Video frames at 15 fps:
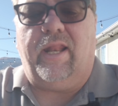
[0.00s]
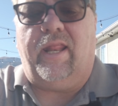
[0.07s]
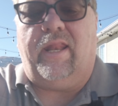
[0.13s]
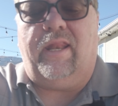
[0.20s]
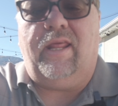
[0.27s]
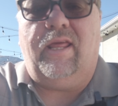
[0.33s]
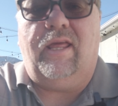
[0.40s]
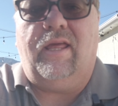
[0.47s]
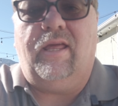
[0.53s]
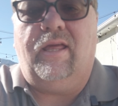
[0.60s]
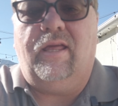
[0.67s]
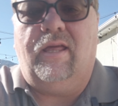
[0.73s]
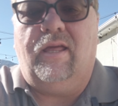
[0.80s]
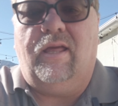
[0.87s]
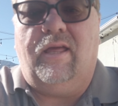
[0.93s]
it in.
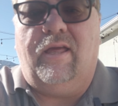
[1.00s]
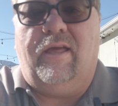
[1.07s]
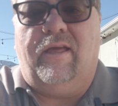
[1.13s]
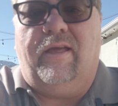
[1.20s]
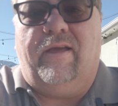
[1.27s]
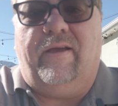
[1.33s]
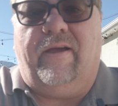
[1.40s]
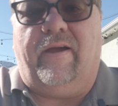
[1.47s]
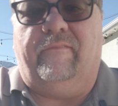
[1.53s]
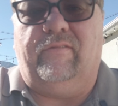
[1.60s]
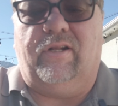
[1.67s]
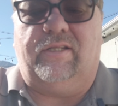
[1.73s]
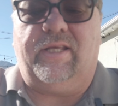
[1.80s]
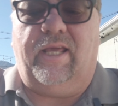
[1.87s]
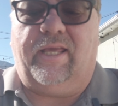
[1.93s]
I'm
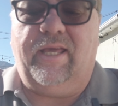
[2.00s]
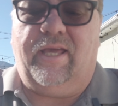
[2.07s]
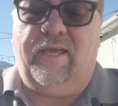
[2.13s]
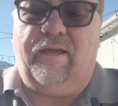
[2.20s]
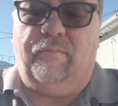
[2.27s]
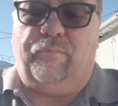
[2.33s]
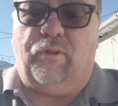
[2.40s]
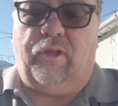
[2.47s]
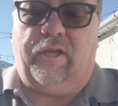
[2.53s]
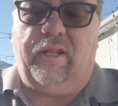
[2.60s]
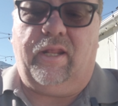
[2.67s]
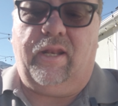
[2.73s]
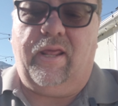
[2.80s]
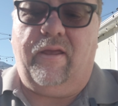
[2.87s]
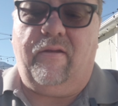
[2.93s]
gonna take it and plug
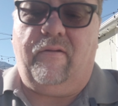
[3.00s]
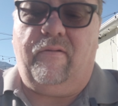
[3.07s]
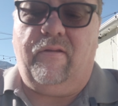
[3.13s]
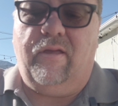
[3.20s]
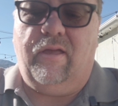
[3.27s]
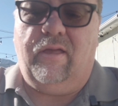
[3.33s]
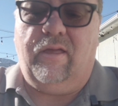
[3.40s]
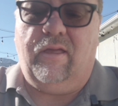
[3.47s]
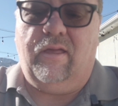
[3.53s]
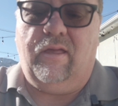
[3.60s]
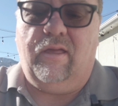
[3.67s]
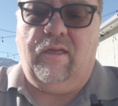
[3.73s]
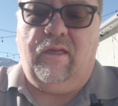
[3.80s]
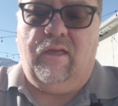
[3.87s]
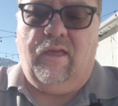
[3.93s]
it in here.
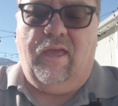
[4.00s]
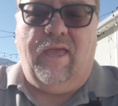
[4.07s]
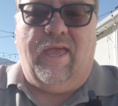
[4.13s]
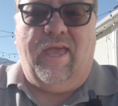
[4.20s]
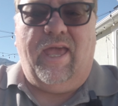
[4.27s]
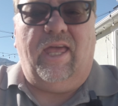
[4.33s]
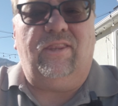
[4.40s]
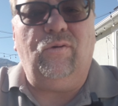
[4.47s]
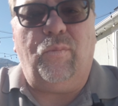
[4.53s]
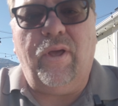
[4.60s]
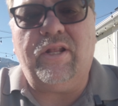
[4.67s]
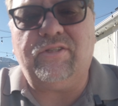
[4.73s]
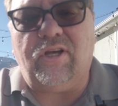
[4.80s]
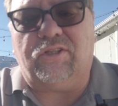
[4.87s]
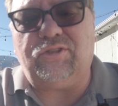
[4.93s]
And the
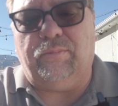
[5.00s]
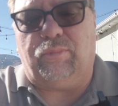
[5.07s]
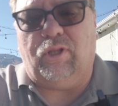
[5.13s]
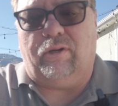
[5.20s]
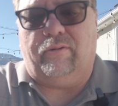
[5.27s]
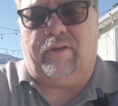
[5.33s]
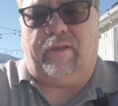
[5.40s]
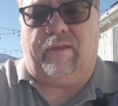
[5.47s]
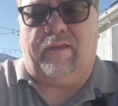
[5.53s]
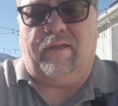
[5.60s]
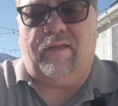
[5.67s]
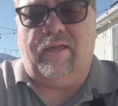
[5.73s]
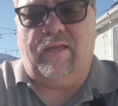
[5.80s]
wind is also blowing.